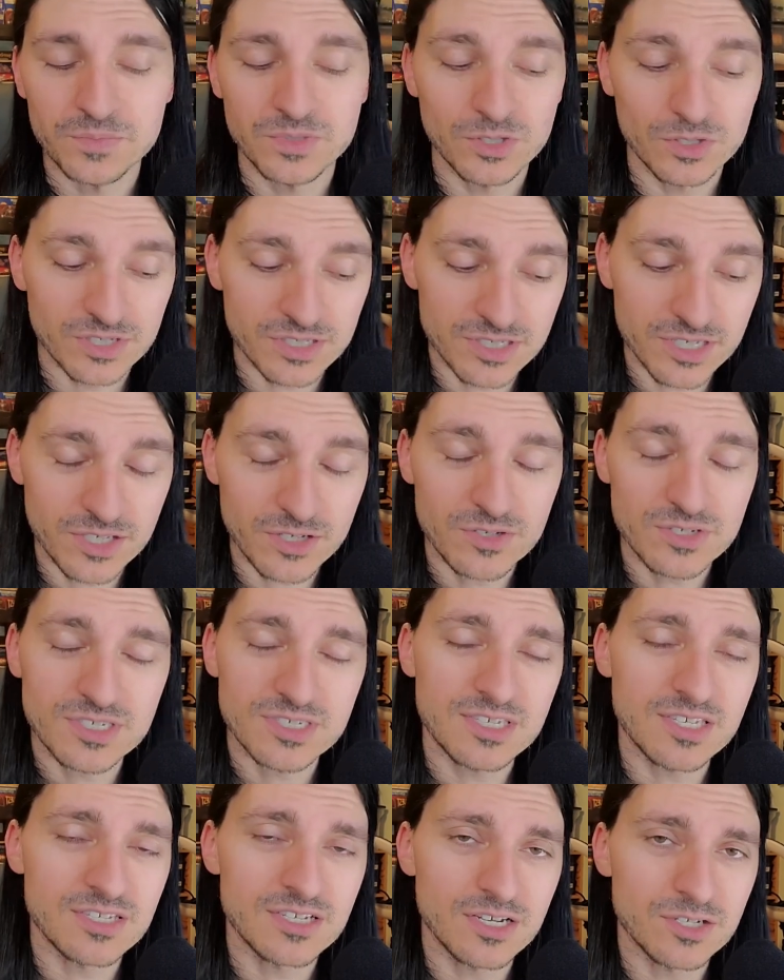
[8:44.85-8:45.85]
You'll continue to
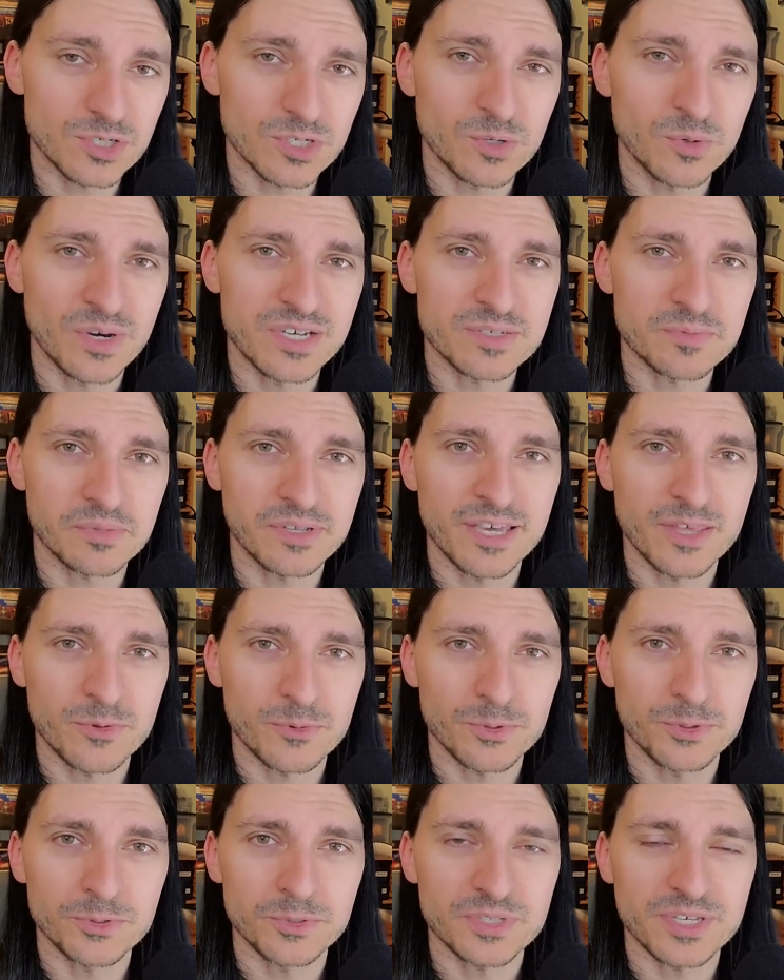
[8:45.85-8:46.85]
see Dungeon Quest
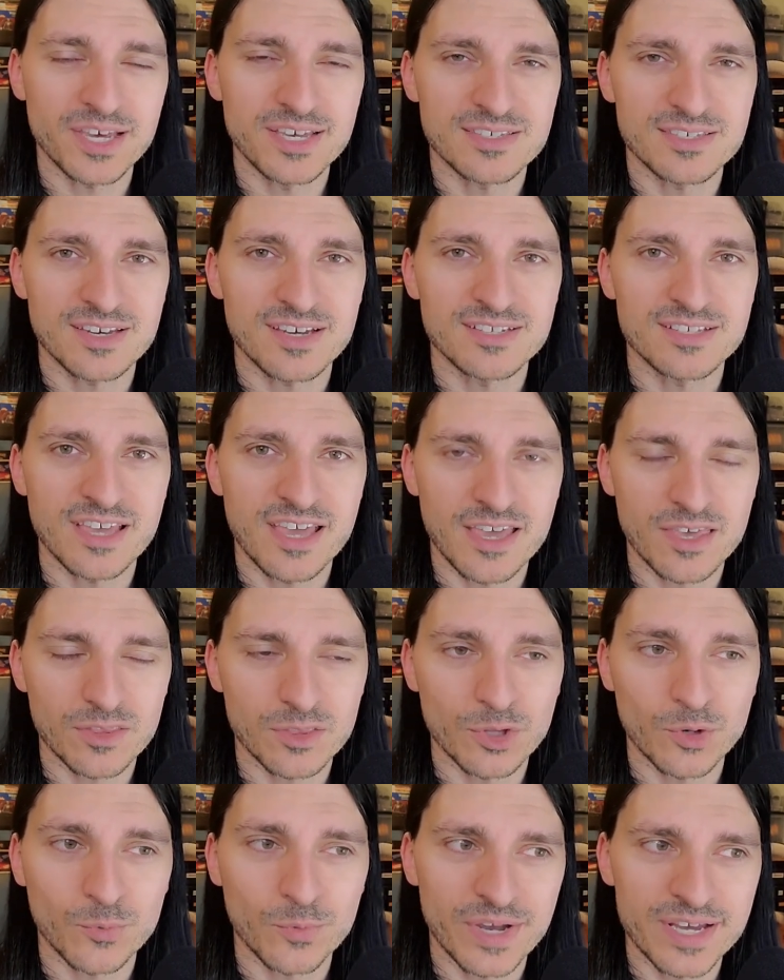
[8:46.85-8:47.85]
playthroughs as I
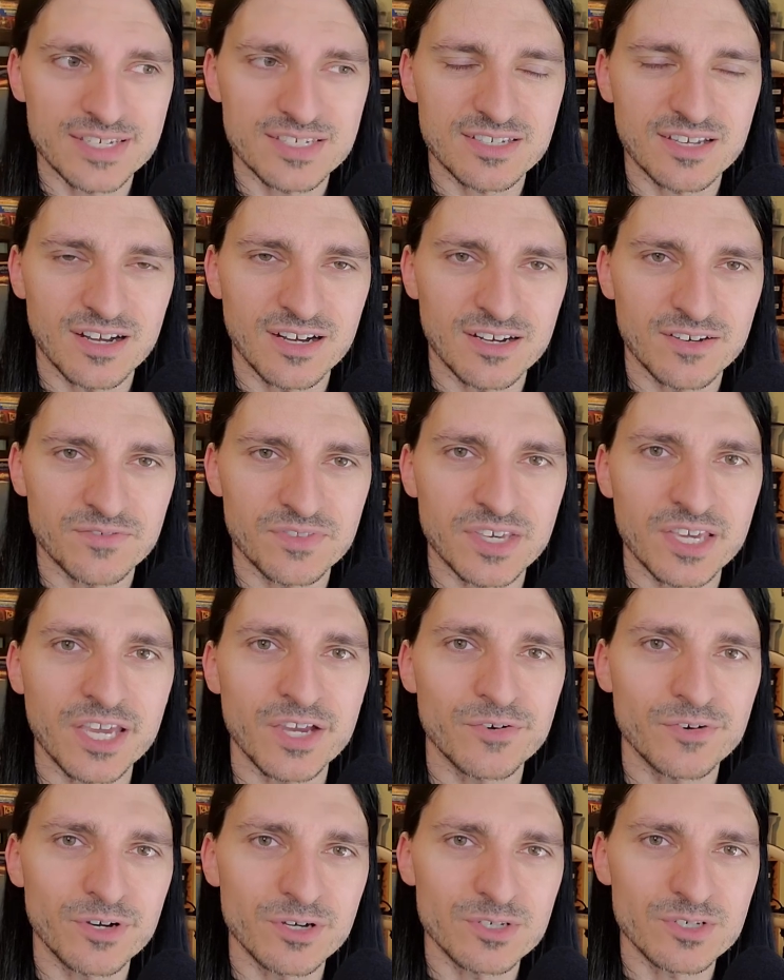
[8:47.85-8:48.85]
take the rest of the
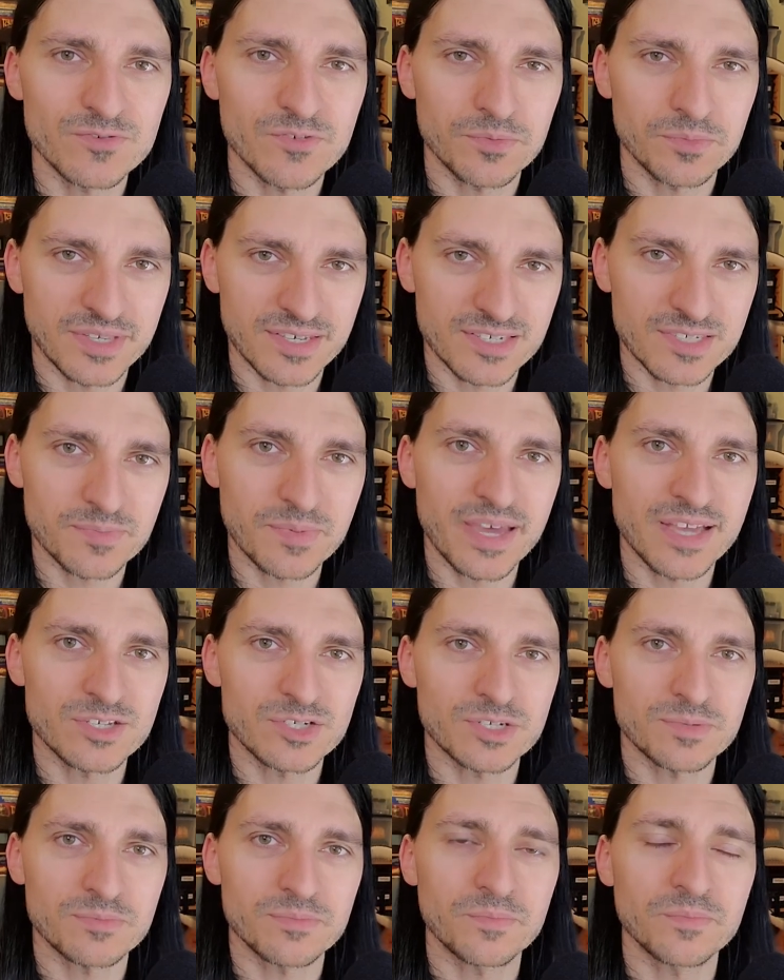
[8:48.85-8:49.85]
heroes from the
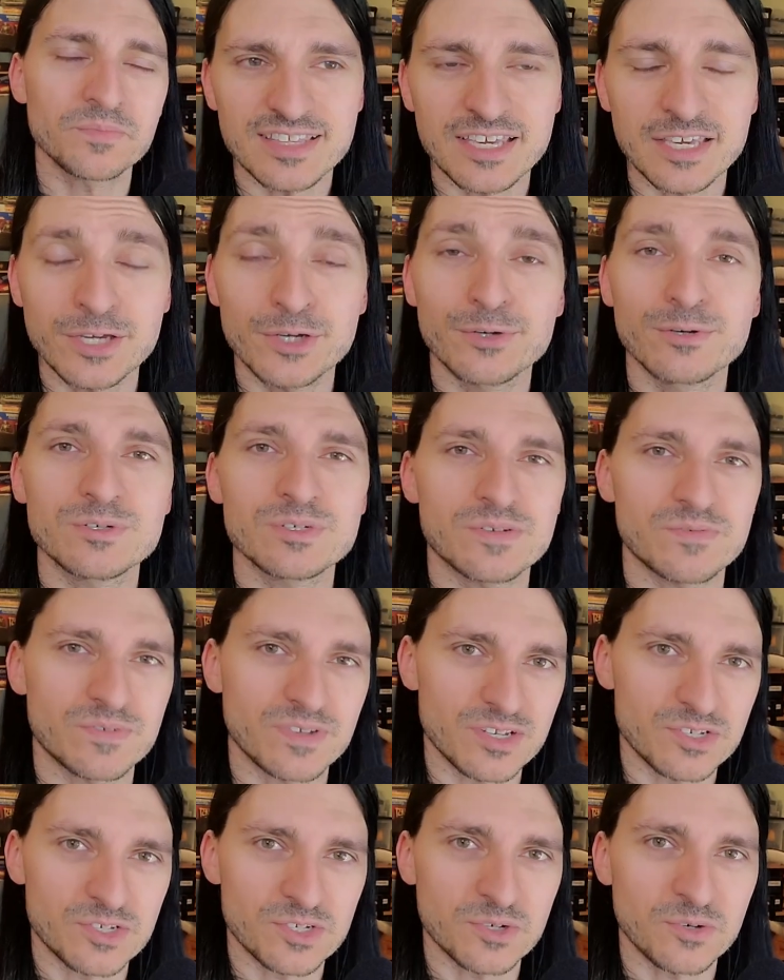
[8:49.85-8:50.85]
expansion, the heroes of
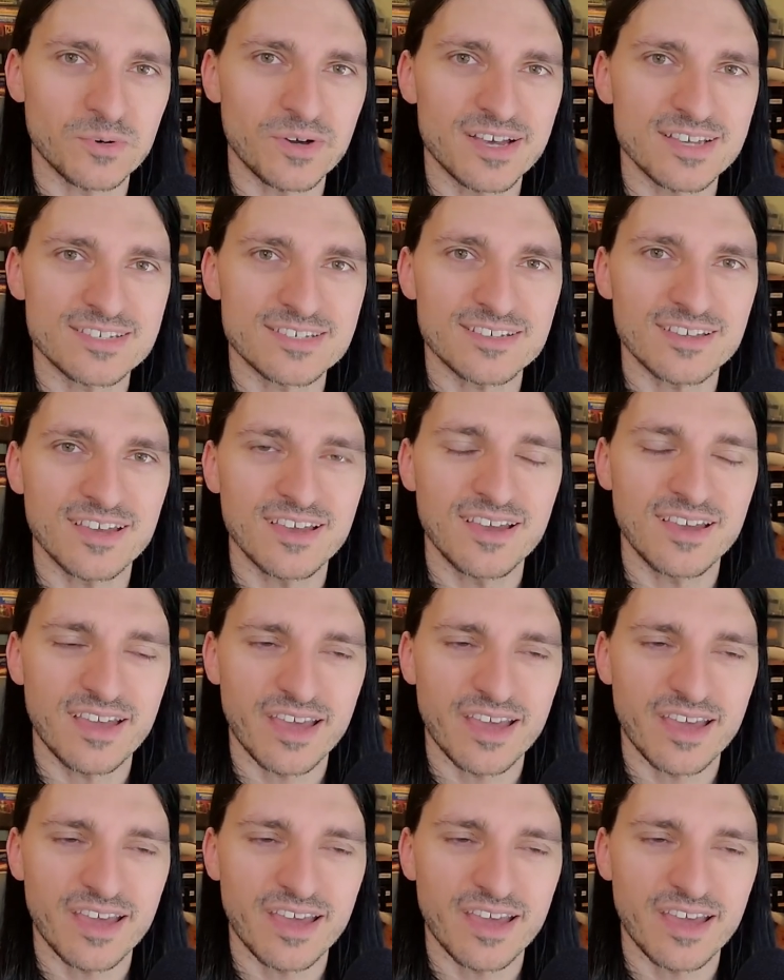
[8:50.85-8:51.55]
Dungeon Quest,